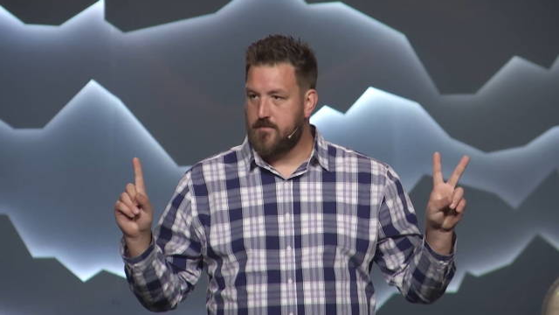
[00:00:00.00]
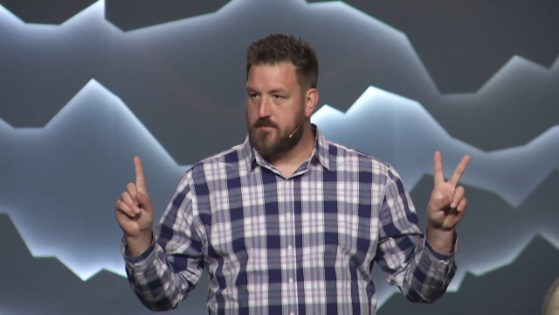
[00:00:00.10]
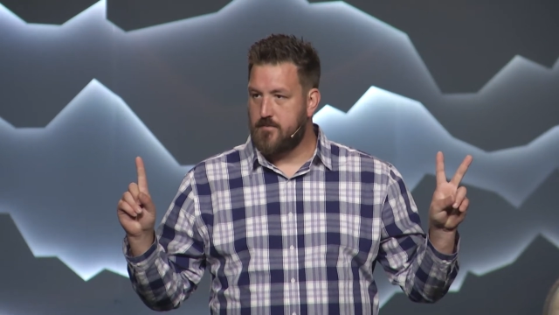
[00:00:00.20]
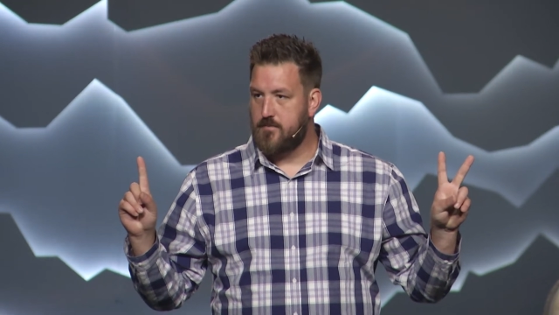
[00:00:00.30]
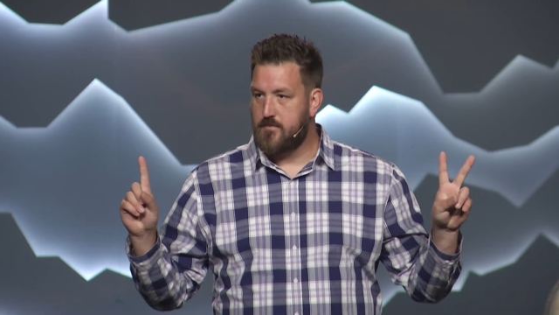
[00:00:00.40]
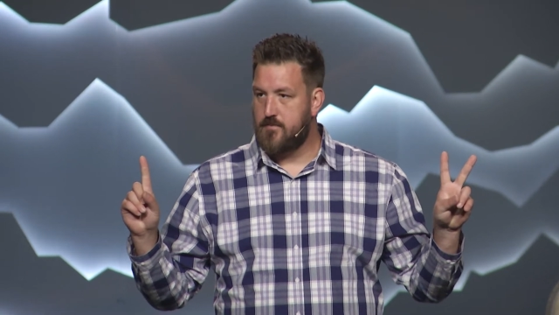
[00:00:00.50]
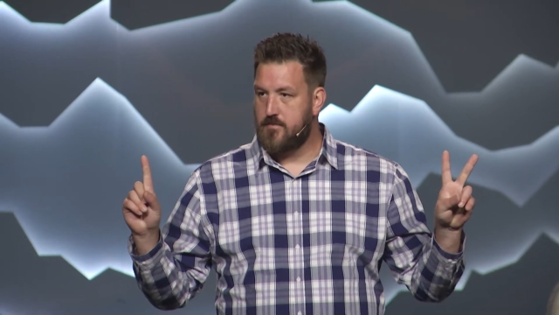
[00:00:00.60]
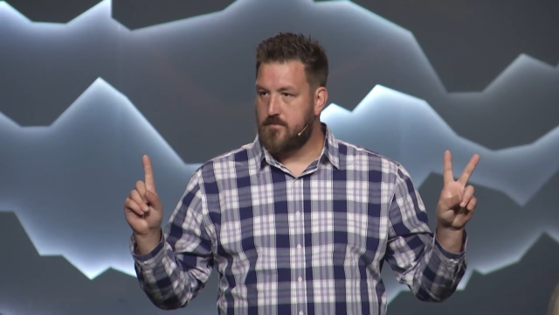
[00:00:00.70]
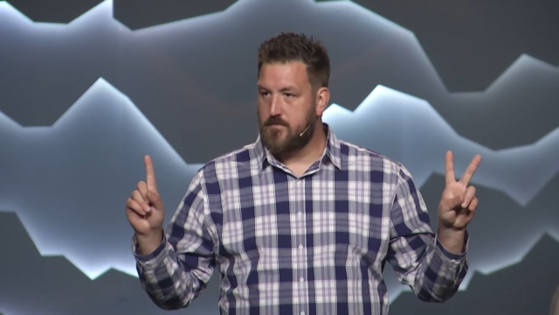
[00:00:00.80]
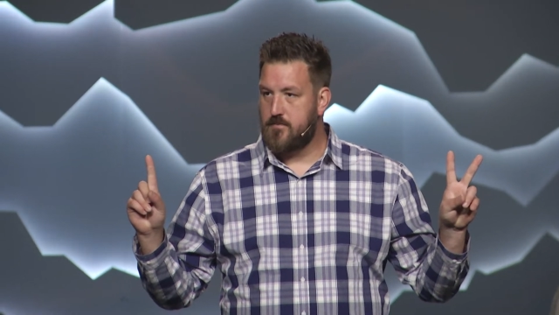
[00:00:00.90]

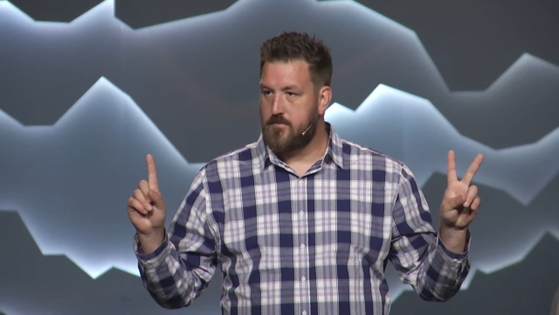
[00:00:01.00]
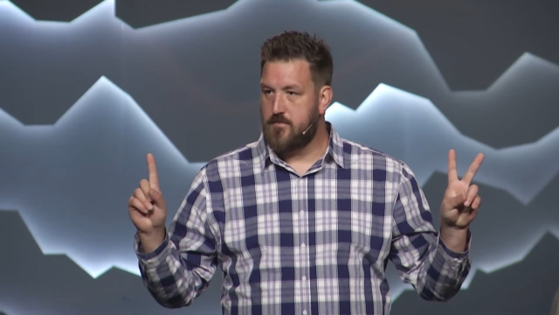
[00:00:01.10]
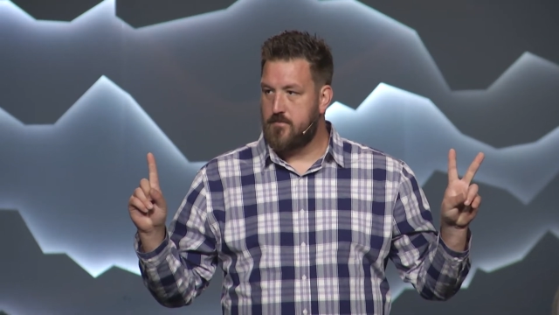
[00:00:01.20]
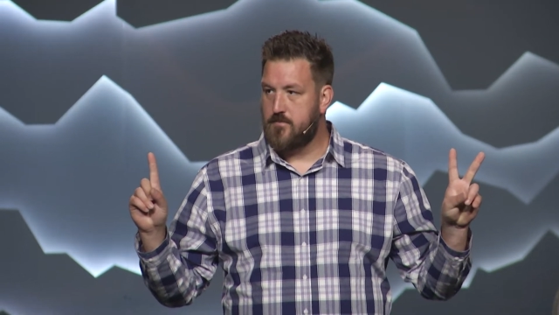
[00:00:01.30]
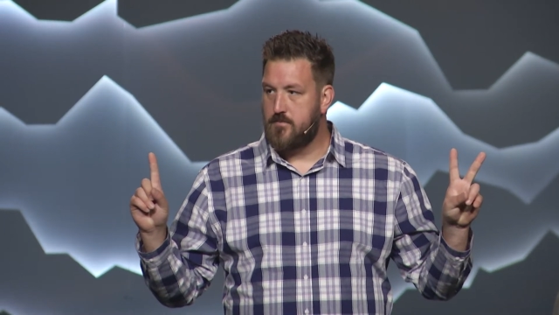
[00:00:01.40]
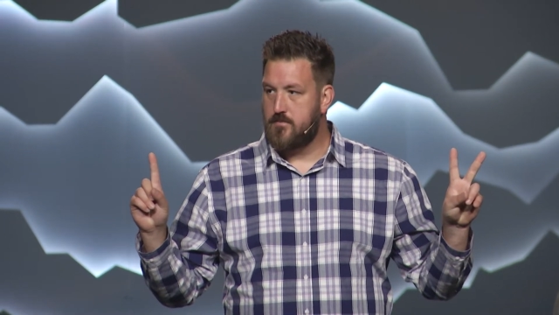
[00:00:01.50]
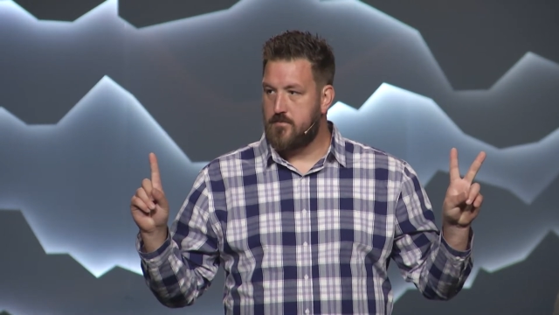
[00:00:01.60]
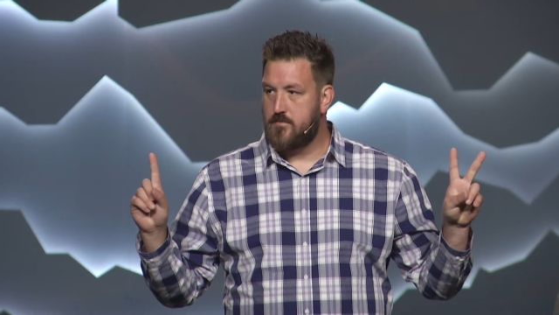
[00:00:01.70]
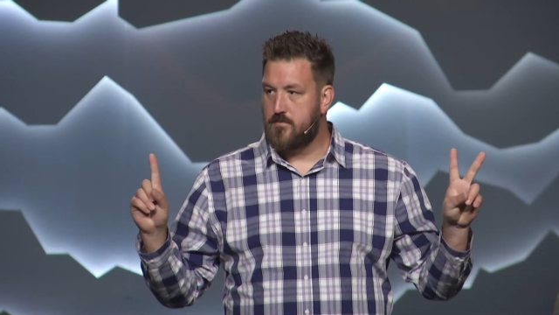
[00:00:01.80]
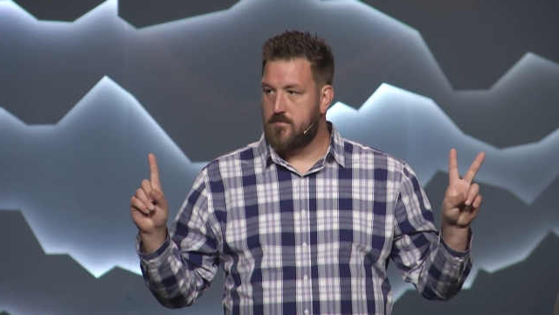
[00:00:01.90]

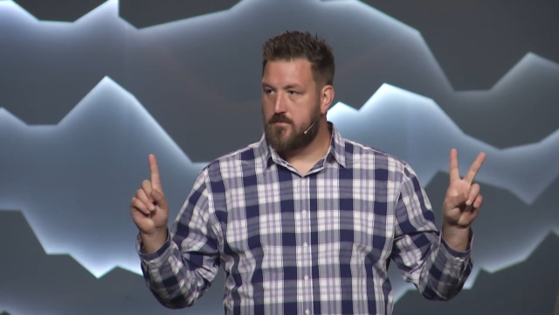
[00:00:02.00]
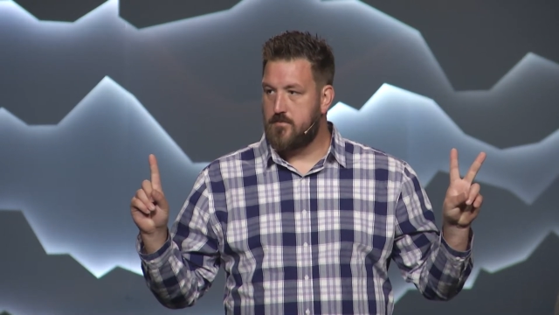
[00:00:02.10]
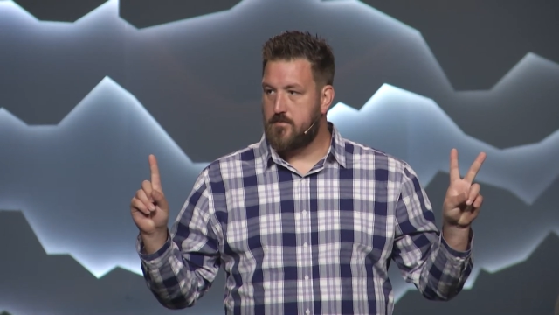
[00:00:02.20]
No one is speaking in this clip.